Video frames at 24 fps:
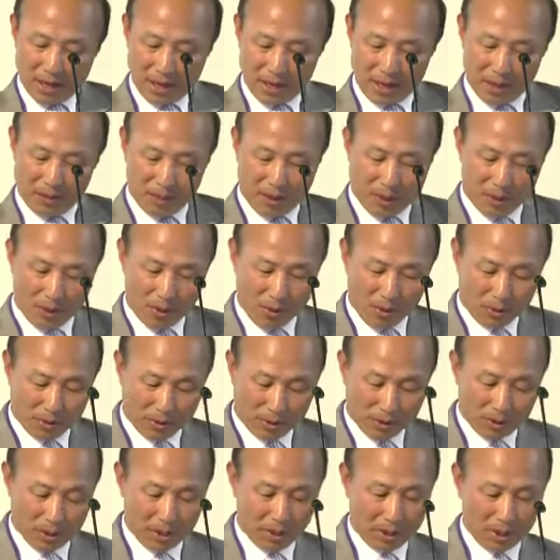and
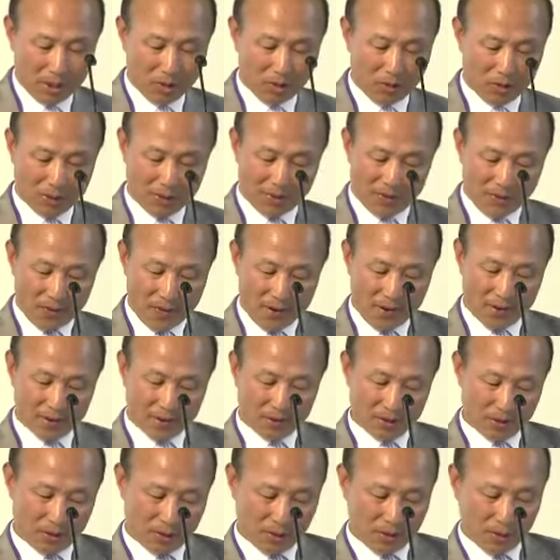because it was
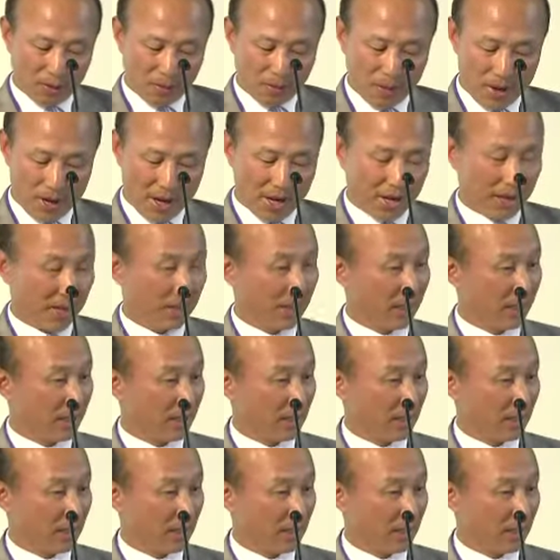fun to play.